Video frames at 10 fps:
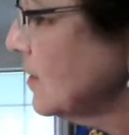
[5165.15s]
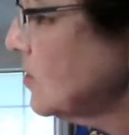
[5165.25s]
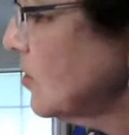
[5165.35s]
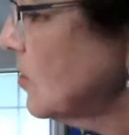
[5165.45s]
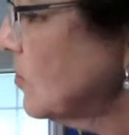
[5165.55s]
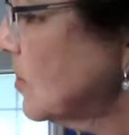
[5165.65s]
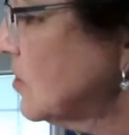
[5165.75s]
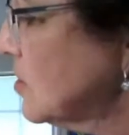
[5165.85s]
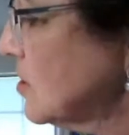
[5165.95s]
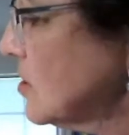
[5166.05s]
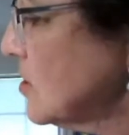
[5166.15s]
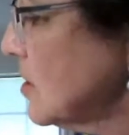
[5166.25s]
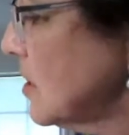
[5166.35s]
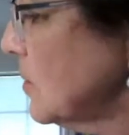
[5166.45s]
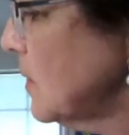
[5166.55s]
So you want to just
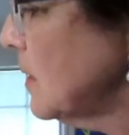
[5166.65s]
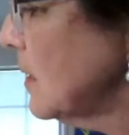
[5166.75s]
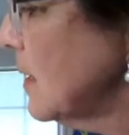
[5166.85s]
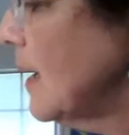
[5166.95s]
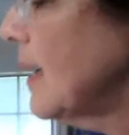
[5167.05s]
snip it.